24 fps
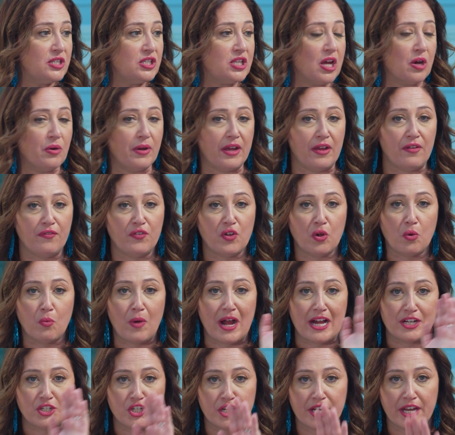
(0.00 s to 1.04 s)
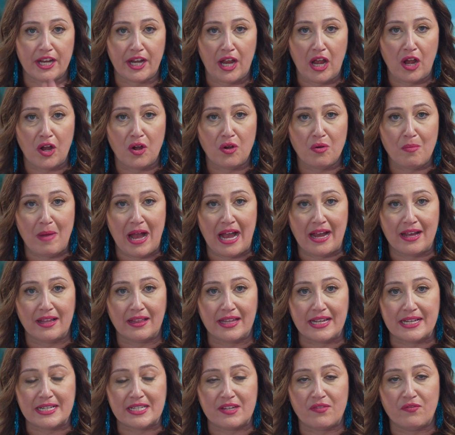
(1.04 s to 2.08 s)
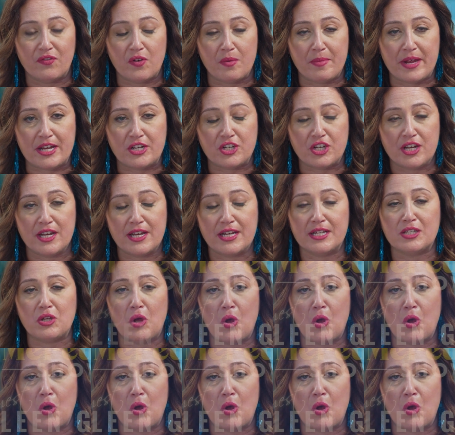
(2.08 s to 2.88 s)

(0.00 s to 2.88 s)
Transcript: So if you're watching at home, Eileen's information is